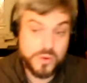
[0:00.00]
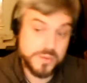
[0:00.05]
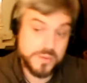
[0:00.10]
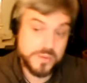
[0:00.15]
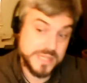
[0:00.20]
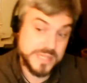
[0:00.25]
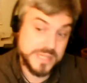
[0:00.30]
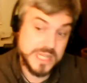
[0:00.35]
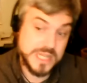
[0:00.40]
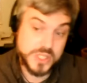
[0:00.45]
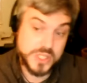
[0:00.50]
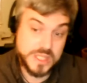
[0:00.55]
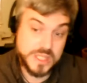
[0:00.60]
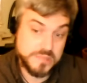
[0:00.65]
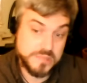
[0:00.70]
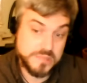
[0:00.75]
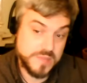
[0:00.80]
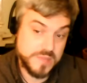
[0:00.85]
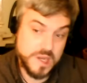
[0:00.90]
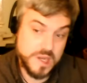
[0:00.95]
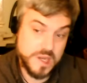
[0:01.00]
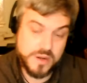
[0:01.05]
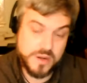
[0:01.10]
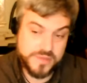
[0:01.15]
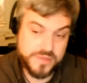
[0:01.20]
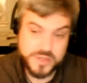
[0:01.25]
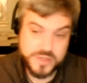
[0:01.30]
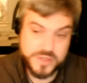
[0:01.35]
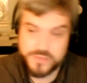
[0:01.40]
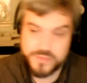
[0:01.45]
potentially
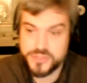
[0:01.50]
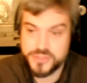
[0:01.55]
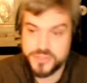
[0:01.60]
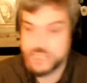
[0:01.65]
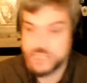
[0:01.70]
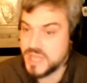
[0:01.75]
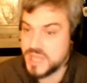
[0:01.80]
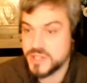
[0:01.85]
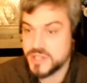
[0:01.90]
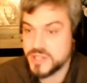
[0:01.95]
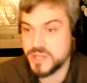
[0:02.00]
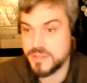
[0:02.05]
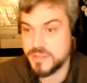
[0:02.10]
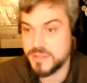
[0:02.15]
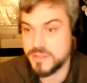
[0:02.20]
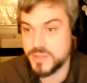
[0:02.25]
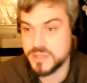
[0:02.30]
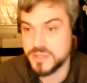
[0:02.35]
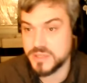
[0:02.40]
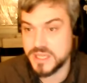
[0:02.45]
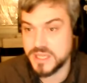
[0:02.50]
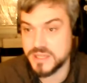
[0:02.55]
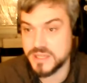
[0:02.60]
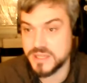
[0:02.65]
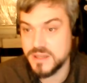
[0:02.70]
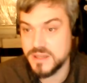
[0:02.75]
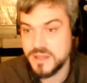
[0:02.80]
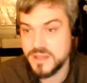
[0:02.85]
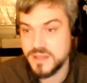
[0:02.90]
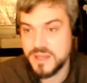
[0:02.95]
if there's appreciation on the building,
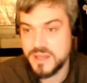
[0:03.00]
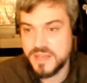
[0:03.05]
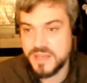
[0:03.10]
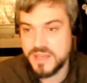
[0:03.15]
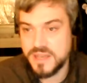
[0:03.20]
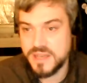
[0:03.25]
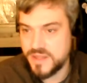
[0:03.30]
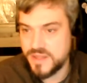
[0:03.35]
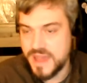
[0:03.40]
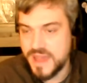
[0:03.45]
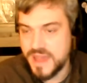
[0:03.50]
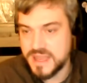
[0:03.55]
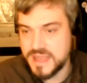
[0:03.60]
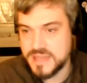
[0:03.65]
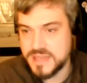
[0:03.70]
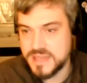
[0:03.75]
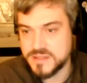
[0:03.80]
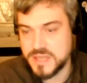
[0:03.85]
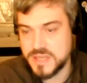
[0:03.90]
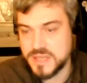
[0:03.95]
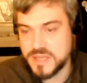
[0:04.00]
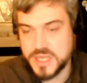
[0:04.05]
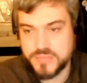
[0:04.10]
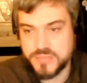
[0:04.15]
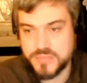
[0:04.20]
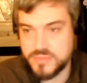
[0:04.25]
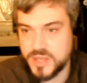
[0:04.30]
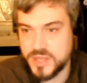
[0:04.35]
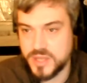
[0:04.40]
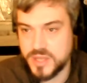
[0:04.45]
even in that case, like
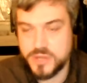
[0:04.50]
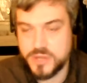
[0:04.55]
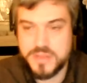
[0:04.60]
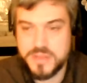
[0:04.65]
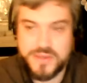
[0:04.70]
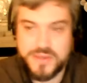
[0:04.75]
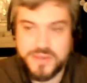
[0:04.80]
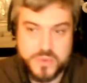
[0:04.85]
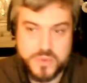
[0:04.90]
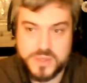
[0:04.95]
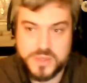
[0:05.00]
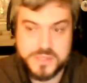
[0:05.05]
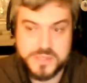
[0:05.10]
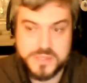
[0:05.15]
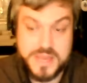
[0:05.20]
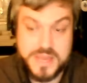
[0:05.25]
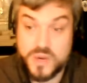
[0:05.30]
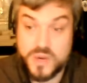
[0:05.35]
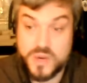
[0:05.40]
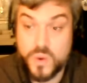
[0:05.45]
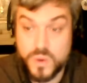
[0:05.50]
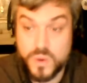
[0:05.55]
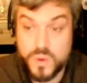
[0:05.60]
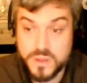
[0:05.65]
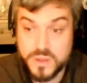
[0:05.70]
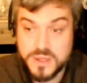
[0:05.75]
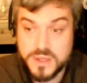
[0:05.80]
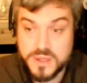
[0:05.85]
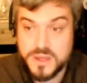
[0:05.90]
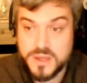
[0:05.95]
it could be everyone is made
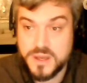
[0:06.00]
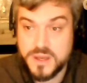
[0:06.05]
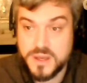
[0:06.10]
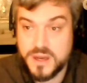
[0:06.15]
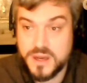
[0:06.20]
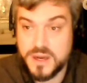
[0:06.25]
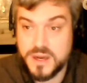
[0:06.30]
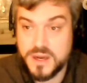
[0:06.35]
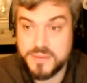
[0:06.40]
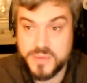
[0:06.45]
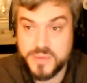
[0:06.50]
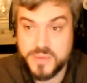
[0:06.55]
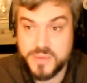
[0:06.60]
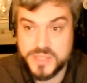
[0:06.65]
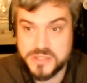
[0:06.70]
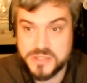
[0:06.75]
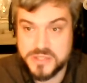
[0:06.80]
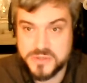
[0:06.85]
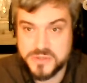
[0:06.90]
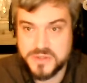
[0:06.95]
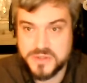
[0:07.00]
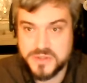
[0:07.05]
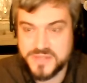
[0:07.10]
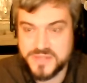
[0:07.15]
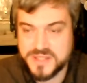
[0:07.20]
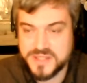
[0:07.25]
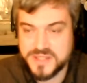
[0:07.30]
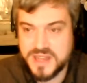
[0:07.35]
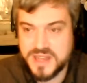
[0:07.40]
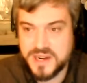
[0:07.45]
whole, but we just sort of
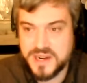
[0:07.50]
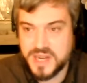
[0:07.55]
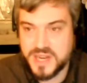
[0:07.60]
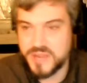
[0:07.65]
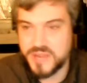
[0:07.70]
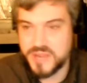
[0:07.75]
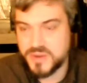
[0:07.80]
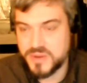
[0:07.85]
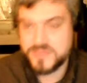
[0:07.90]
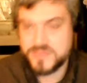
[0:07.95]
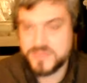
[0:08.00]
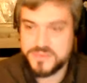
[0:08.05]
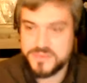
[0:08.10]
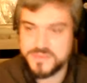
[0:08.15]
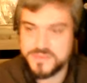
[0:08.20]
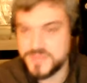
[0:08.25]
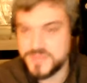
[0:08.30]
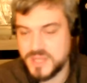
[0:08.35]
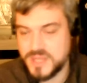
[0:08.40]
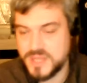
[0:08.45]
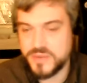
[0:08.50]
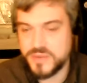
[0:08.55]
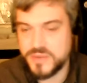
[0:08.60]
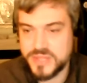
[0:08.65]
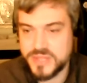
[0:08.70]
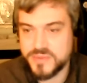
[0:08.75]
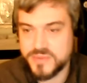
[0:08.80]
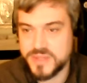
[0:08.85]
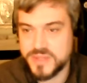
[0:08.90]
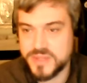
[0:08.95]
decide, okay, we're
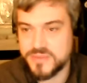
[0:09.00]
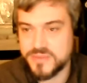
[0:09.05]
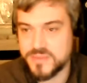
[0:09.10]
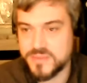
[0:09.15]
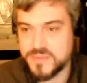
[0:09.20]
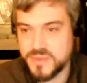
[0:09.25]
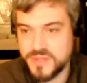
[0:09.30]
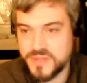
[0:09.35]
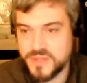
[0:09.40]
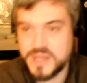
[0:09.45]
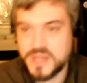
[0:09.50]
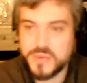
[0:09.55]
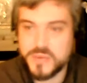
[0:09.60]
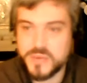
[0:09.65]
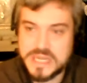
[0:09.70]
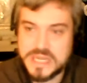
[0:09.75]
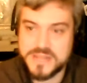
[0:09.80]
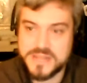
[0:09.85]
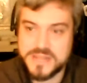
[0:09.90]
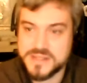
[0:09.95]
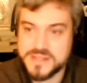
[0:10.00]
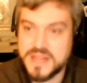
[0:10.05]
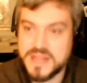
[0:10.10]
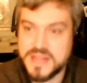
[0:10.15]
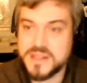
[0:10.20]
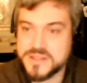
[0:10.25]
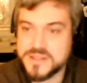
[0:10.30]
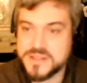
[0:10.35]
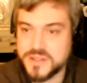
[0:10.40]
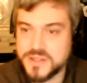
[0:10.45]
we feel like we need to
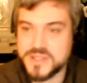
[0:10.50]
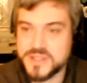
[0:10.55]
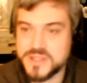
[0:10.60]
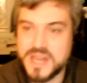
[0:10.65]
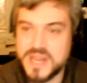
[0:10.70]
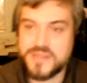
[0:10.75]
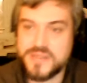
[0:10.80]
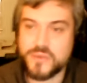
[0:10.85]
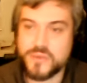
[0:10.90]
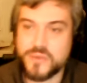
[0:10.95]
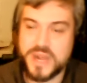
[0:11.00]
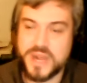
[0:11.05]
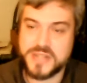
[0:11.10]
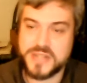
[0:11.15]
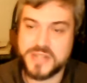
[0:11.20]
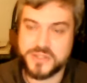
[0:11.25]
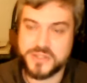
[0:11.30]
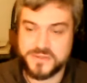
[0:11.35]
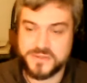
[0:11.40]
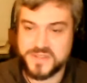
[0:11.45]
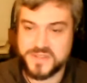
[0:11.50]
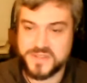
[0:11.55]
sell it. So there's kind of a range of